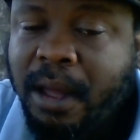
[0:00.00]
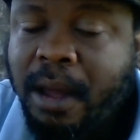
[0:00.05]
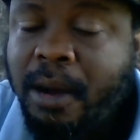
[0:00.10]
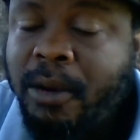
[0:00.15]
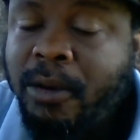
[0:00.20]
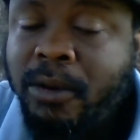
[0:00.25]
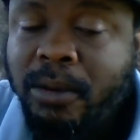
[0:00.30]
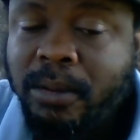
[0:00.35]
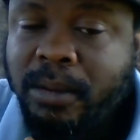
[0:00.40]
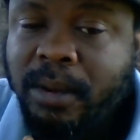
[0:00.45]

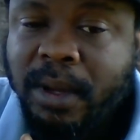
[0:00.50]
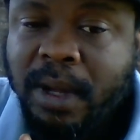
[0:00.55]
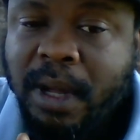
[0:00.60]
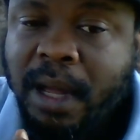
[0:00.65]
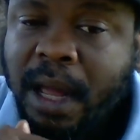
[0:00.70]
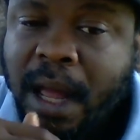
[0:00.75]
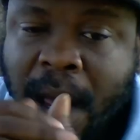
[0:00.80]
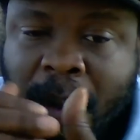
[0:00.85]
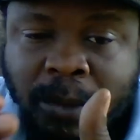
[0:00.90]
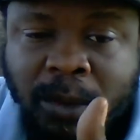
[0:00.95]
oh,
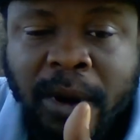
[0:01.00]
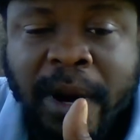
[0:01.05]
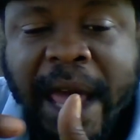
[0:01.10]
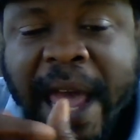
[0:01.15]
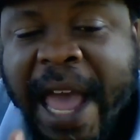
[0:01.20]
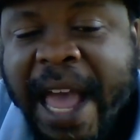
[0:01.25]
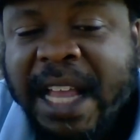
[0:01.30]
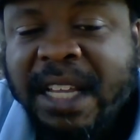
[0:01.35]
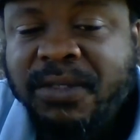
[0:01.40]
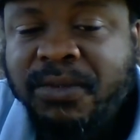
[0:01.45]
I'm gonna
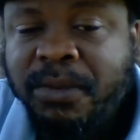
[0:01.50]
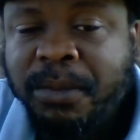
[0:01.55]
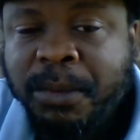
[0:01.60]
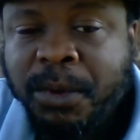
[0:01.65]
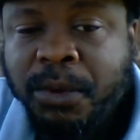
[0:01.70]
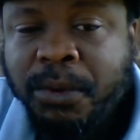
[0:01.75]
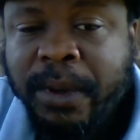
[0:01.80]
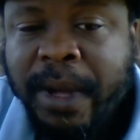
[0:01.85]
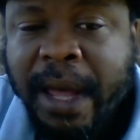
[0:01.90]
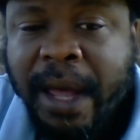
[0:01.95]
ask
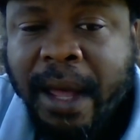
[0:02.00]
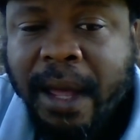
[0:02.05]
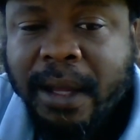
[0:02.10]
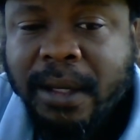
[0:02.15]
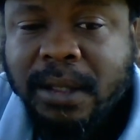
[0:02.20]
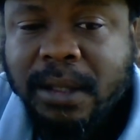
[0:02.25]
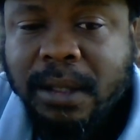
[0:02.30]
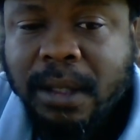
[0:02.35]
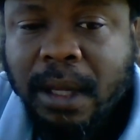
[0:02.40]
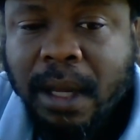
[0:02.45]
from you
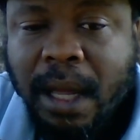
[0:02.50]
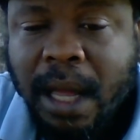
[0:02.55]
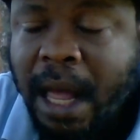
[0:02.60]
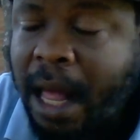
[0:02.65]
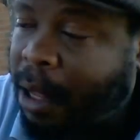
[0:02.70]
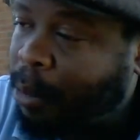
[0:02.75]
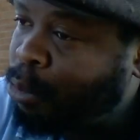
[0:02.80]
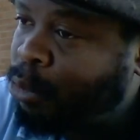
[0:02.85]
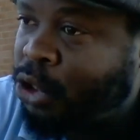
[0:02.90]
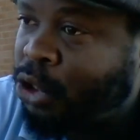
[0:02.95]
guys.
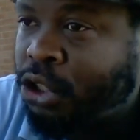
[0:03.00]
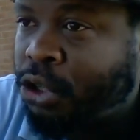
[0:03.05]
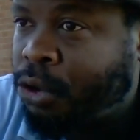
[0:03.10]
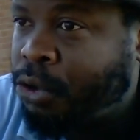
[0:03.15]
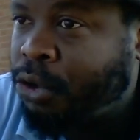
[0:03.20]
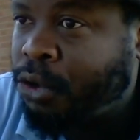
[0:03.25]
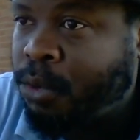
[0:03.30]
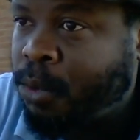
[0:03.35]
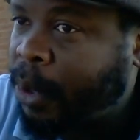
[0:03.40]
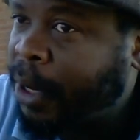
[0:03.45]
I'll show
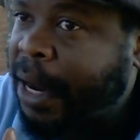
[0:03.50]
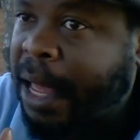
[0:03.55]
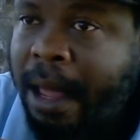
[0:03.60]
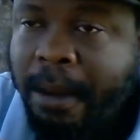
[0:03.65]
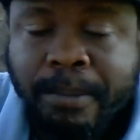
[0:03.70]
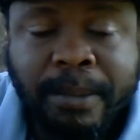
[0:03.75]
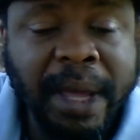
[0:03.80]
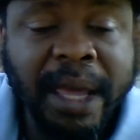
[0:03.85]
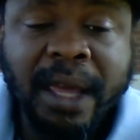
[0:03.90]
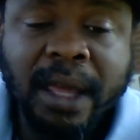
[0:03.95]
you what I
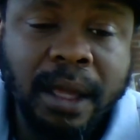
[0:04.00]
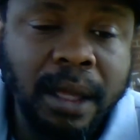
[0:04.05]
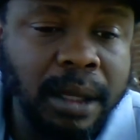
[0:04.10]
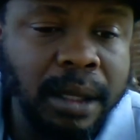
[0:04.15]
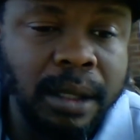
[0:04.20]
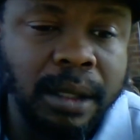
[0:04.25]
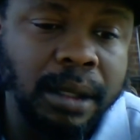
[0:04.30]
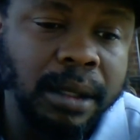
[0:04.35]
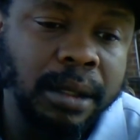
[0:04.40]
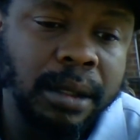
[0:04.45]
make.
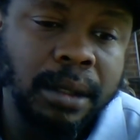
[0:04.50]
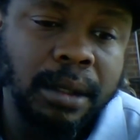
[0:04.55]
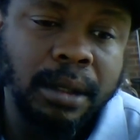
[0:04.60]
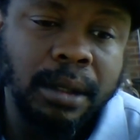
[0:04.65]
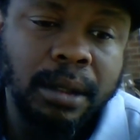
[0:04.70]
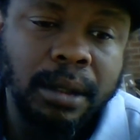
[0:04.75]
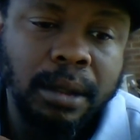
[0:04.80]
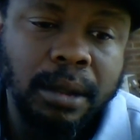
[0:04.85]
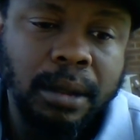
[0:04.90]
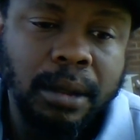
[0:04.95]

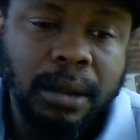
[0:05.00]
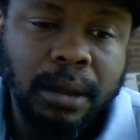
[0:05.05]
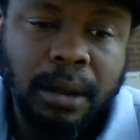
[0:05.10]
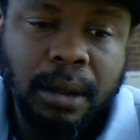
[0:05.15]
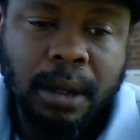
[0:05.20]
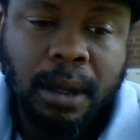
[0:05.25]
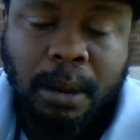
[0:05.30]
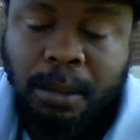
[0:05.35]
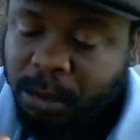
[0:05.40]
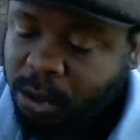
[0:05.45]

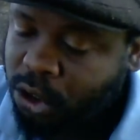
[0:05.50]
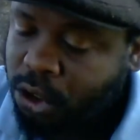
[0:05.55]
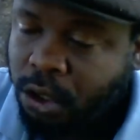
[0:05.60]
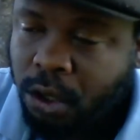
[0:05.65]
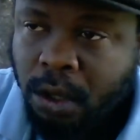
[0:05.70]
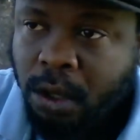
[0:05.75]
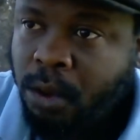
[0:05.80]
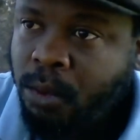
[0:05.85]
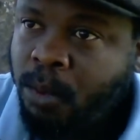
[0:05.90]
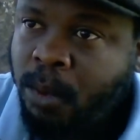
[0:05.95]
I'm gonna show
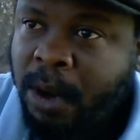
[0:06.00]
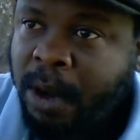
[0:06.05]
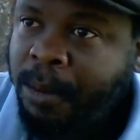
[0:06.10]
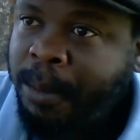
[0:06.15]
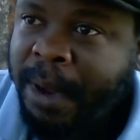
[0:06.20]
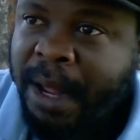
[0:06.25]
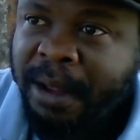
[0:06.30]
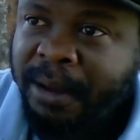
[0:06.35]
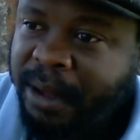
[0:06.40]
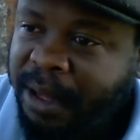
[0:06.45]
you where
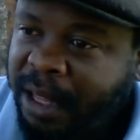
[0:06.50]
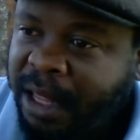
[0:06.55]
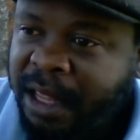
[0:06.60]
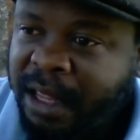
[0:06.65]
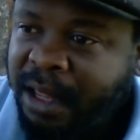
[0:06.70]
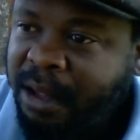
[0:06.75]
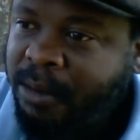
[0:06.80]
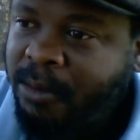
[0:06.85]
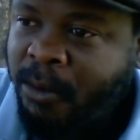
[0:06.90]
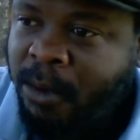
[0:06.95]

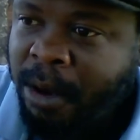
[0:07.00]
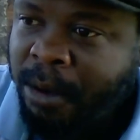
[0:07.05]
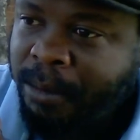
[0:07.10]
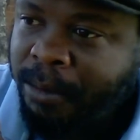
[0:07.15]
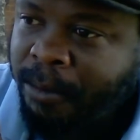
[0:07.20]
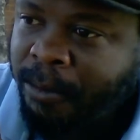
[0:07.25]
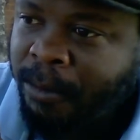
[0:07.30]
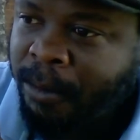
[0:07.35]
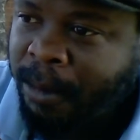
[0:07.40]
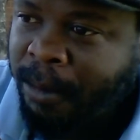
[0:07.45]

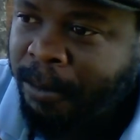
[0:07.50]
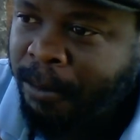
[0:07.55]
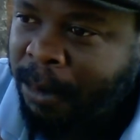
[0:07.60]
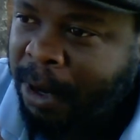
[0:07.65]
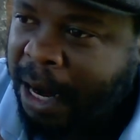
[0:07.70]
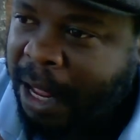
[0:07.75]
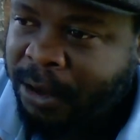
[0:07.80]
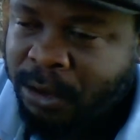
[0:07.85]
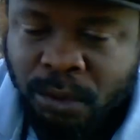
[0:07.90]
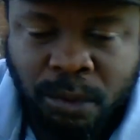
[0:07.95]

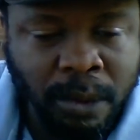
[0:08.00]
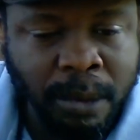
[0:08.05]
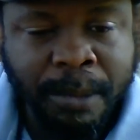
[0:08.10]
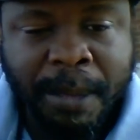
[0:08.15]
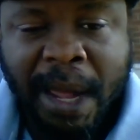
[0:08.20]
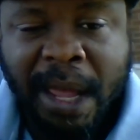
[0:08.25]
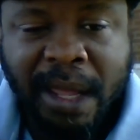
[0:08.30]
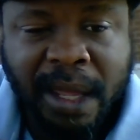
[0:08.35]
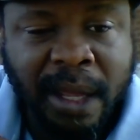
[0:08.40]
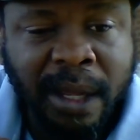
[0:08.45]
what I do with
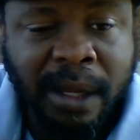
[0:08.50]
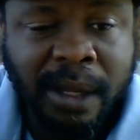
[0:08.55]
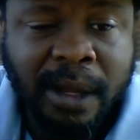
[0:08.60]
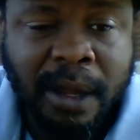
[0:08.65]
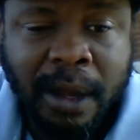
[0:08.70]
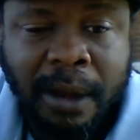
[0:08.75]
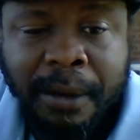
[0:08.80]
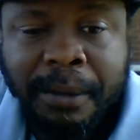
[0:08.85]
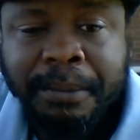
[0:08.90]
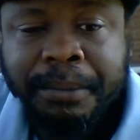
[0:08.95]
my
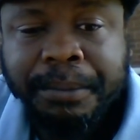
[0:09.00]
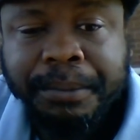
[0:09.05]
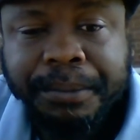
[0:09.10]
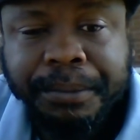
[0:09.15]
income,